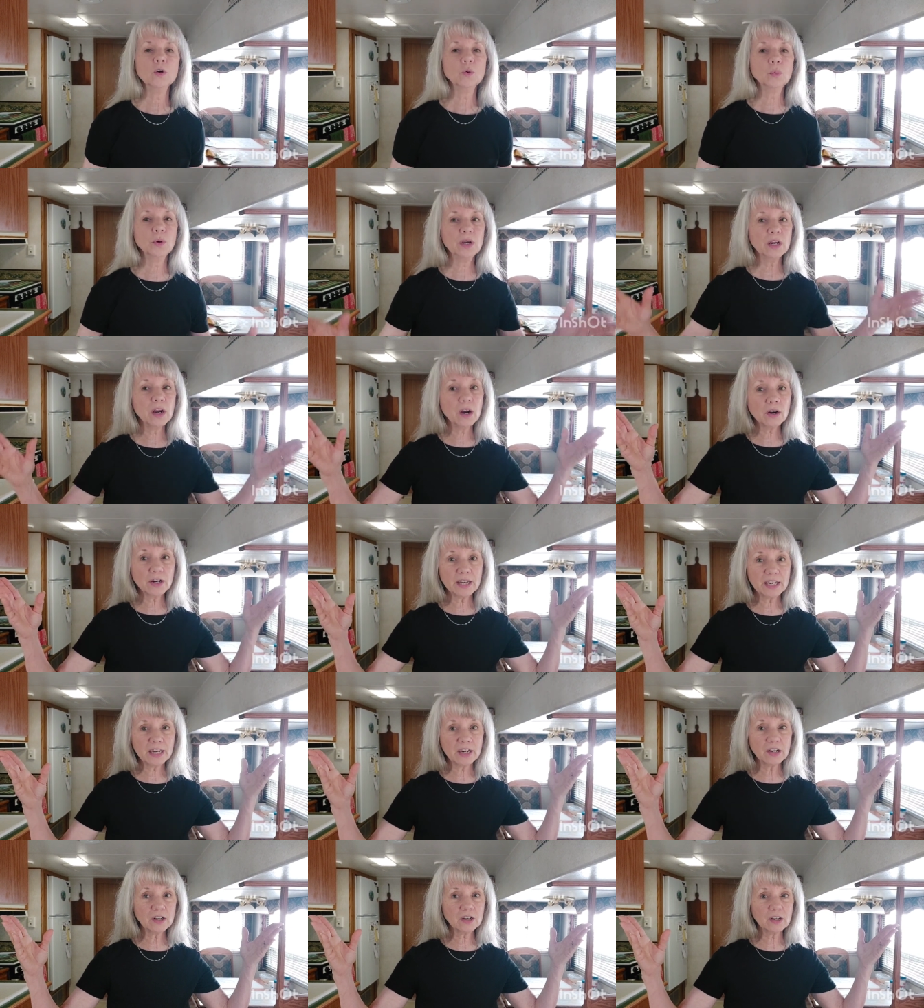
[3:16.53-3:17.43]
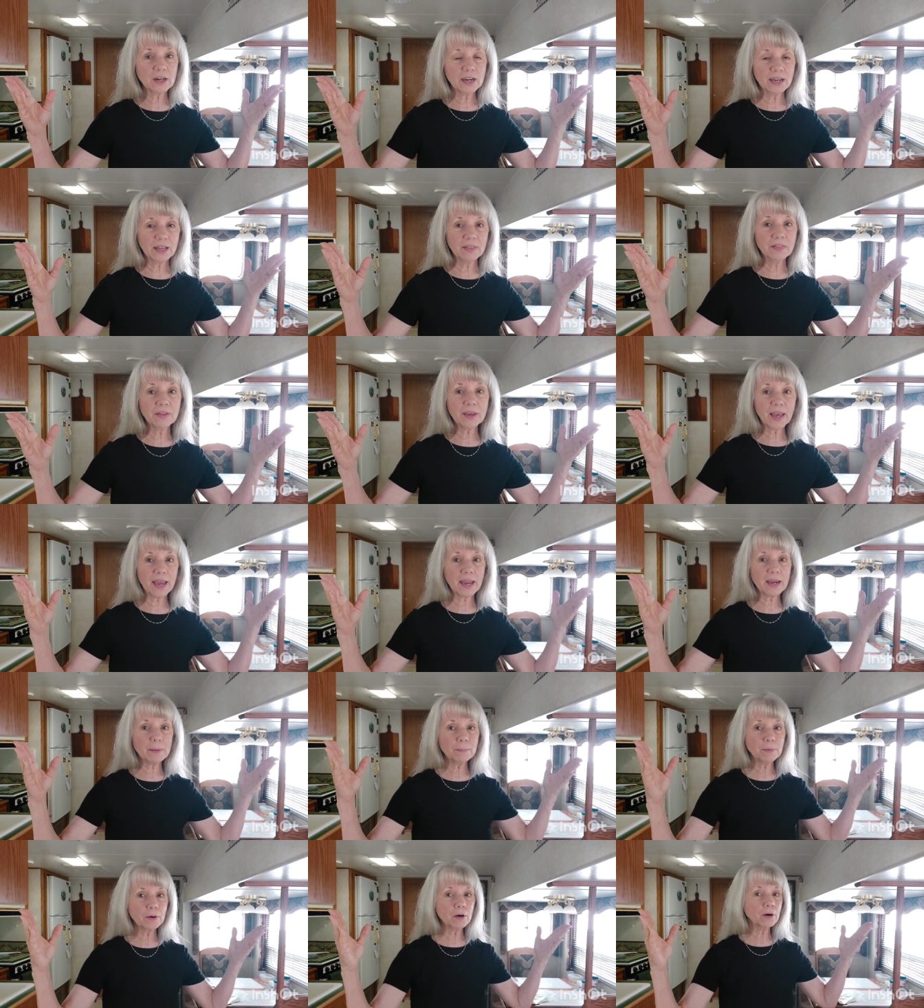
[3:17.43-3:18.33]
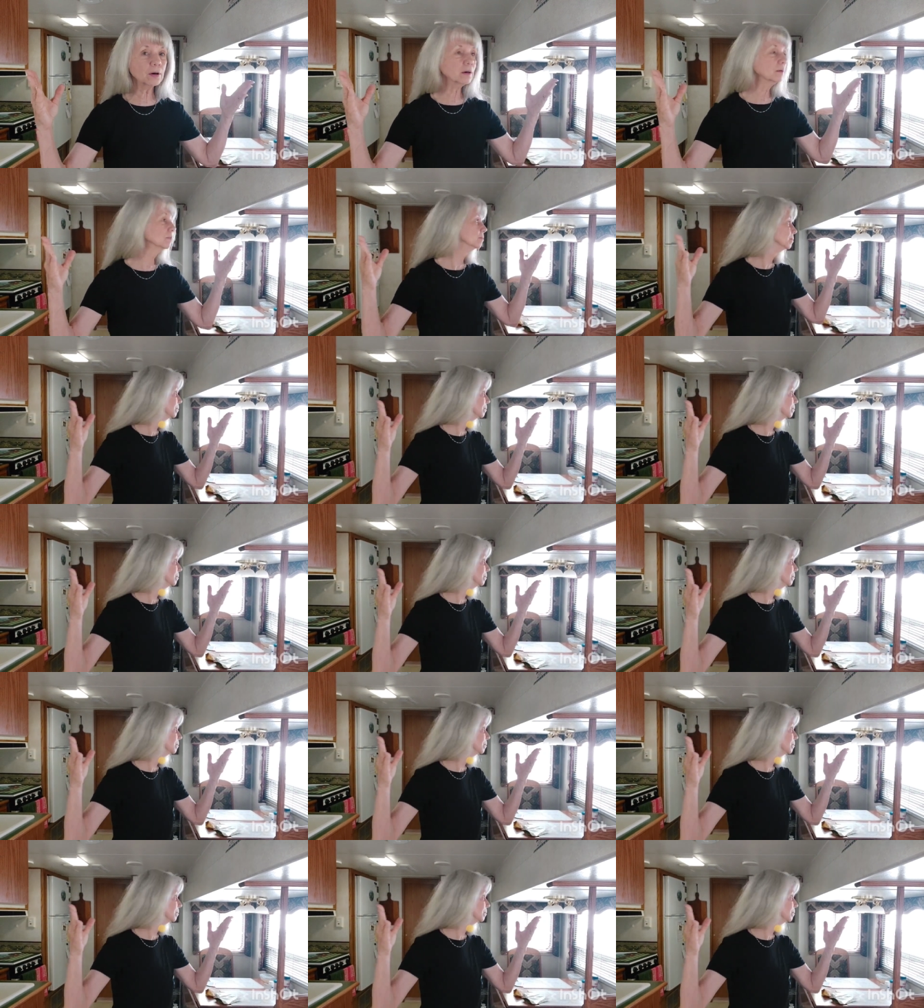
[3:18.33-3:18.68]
We are here in the camper,